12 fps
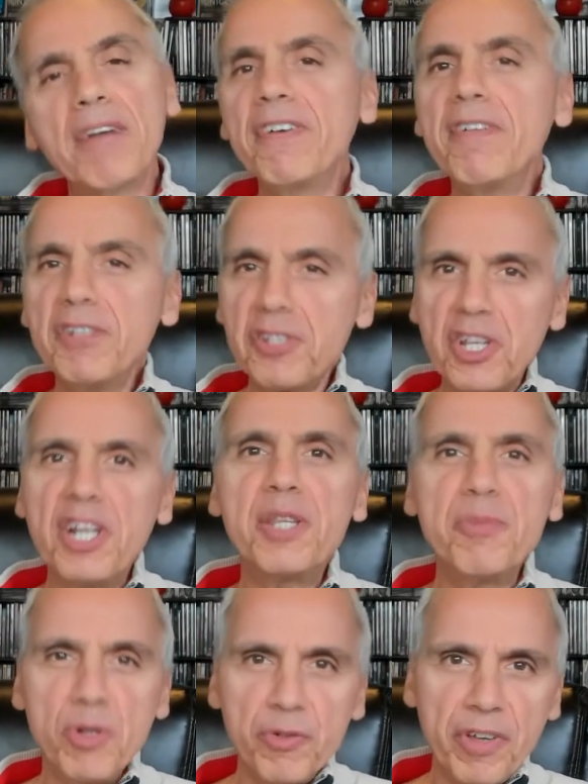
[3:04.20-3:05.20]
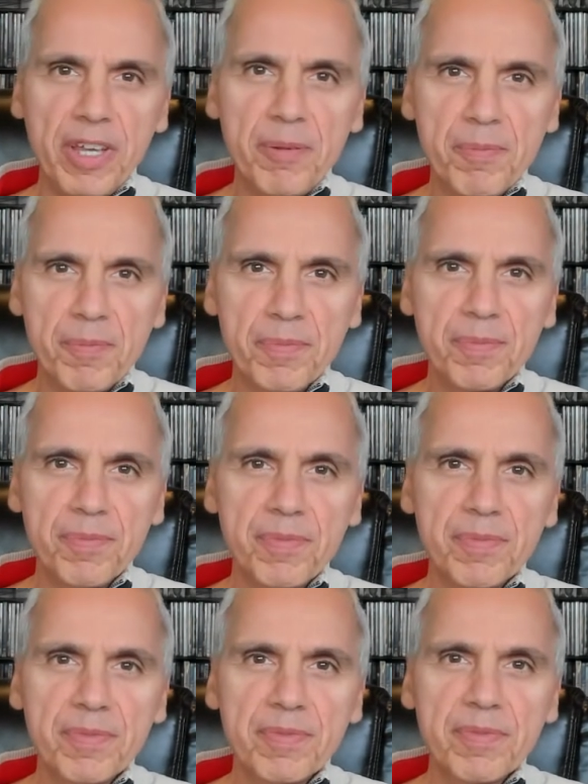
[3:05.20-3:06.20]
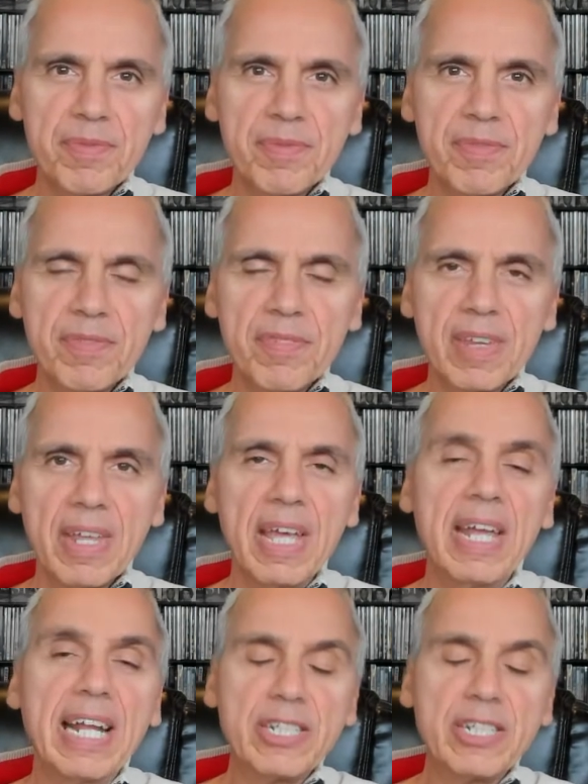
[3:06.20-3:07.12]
favorite scene in the movie, and I